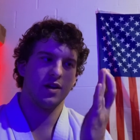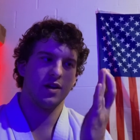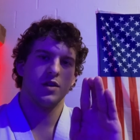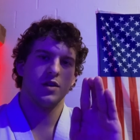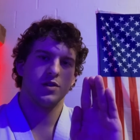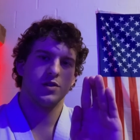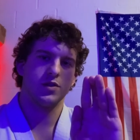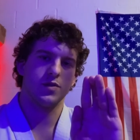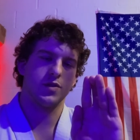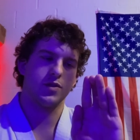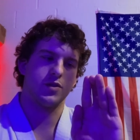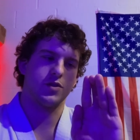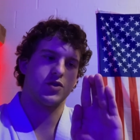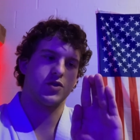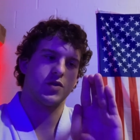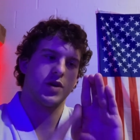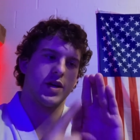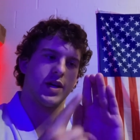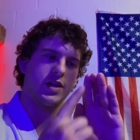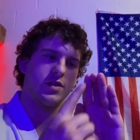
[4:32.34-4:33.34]
so that the
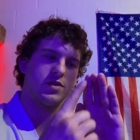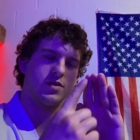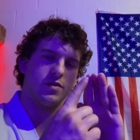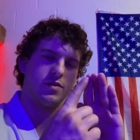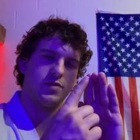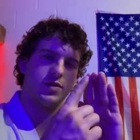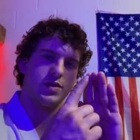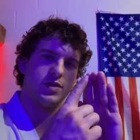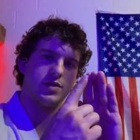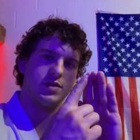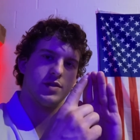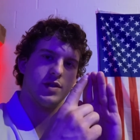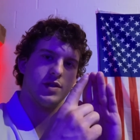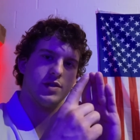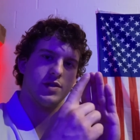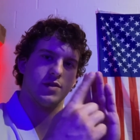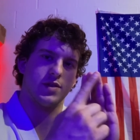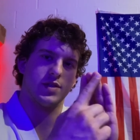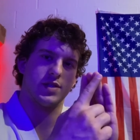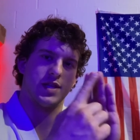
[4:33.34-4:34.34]
striking surface is
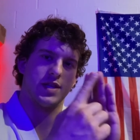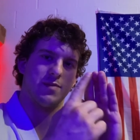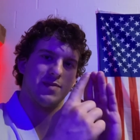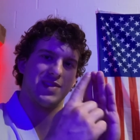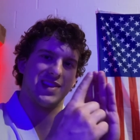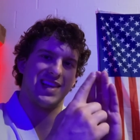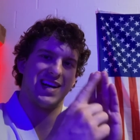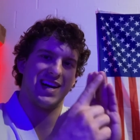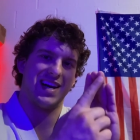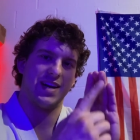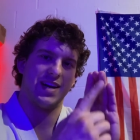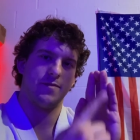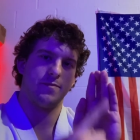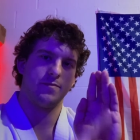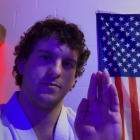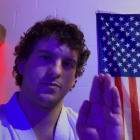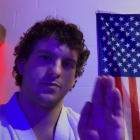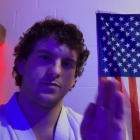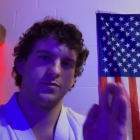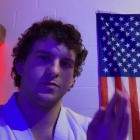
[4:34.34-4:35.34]
on the same line.
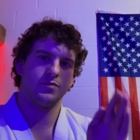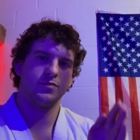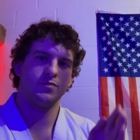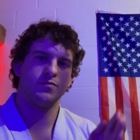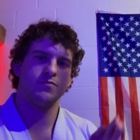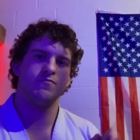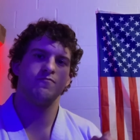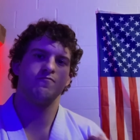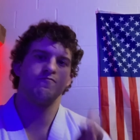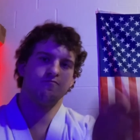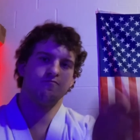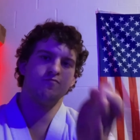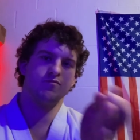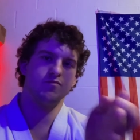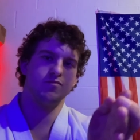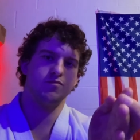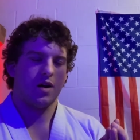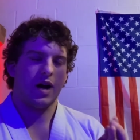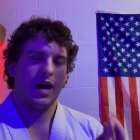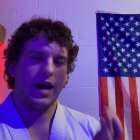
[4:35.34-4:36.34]

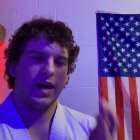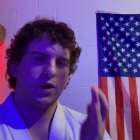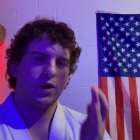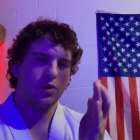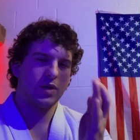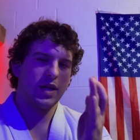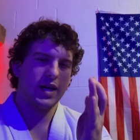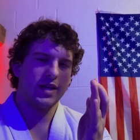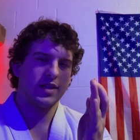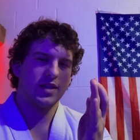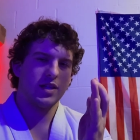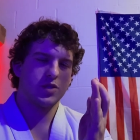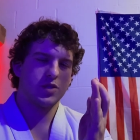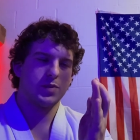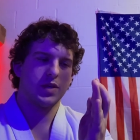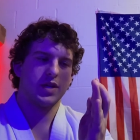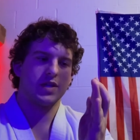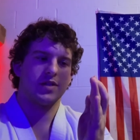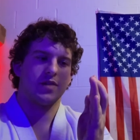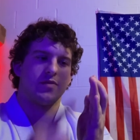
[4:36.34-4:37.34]
I don't like this
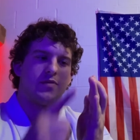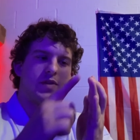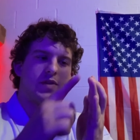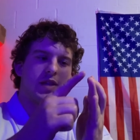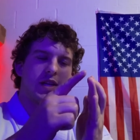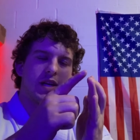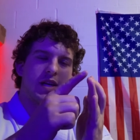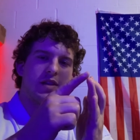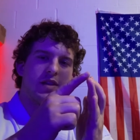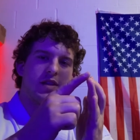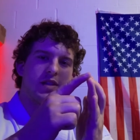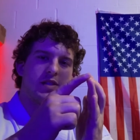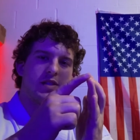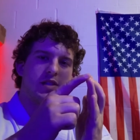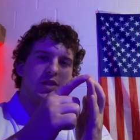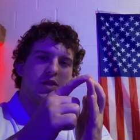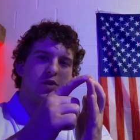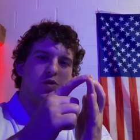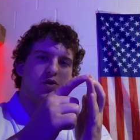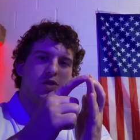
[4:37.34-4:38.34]
because I feel like
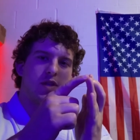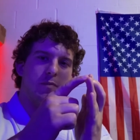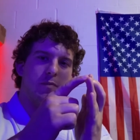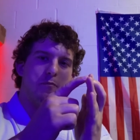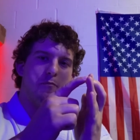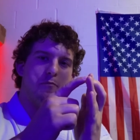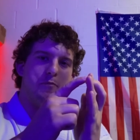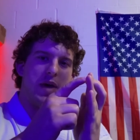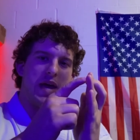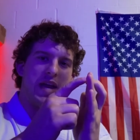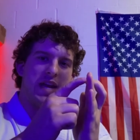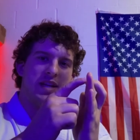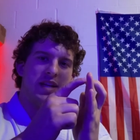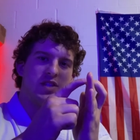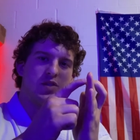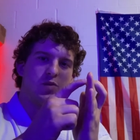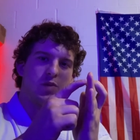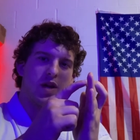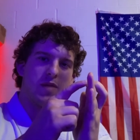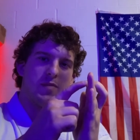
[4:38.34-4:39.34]
this usually
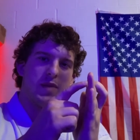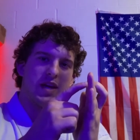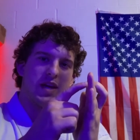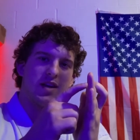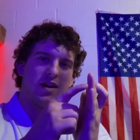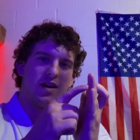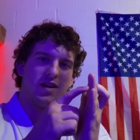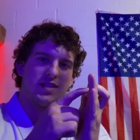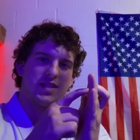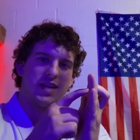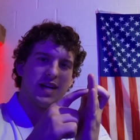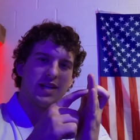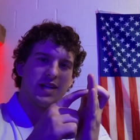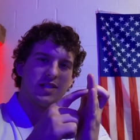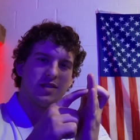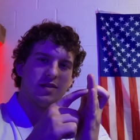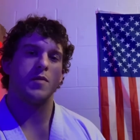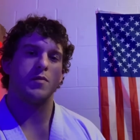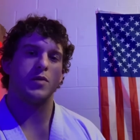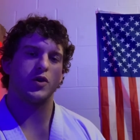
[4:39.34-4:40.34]
bends when I make
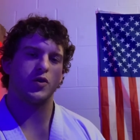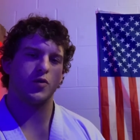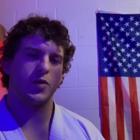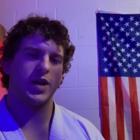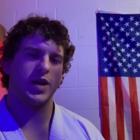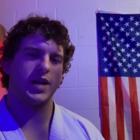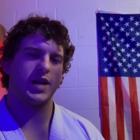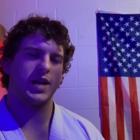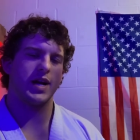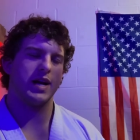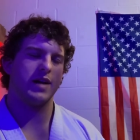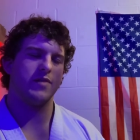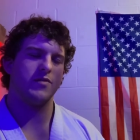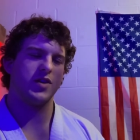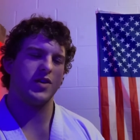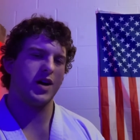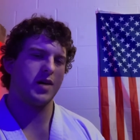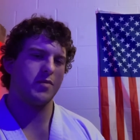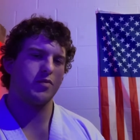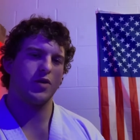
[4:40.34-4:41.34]
contact, but granted I have
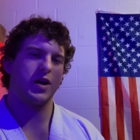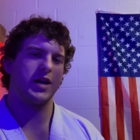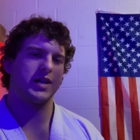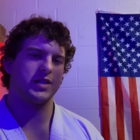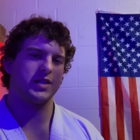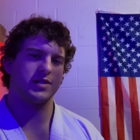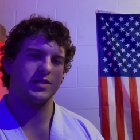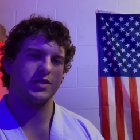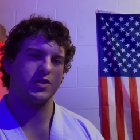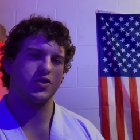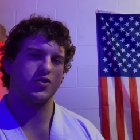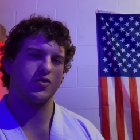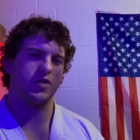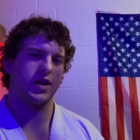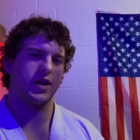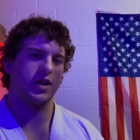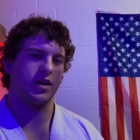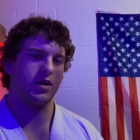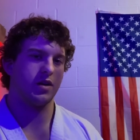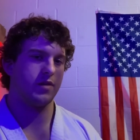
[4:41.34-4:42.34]
not practiced this
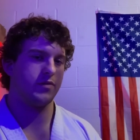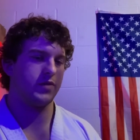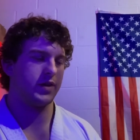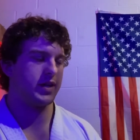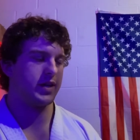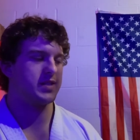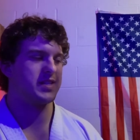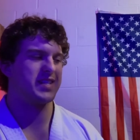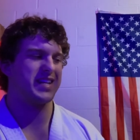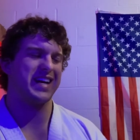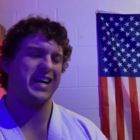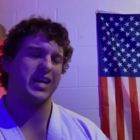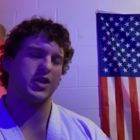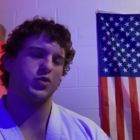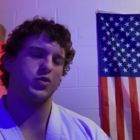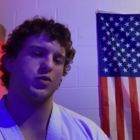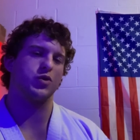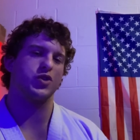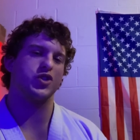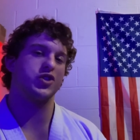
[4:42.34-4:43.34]
strike enough against an
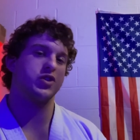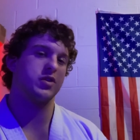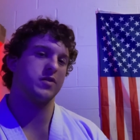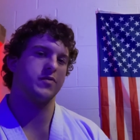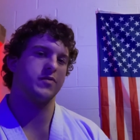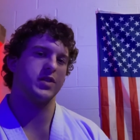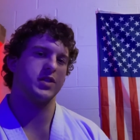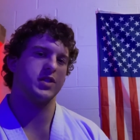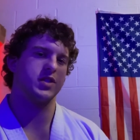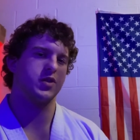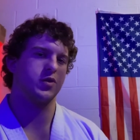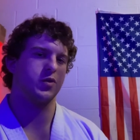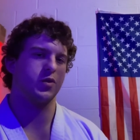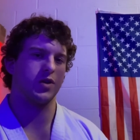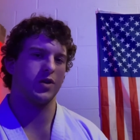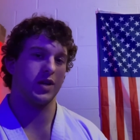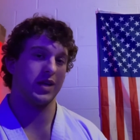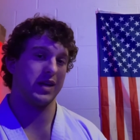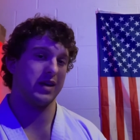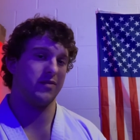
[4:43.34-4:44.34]
actual surface in order
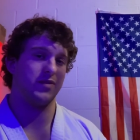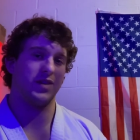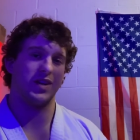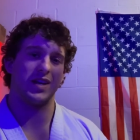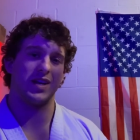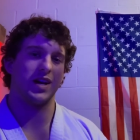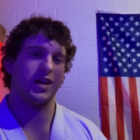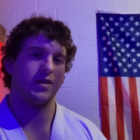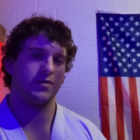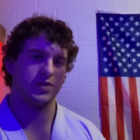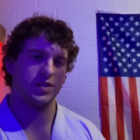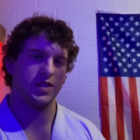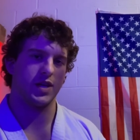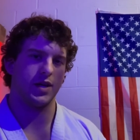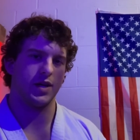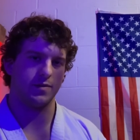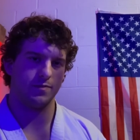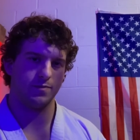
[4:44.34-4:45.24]
to give any kind of say.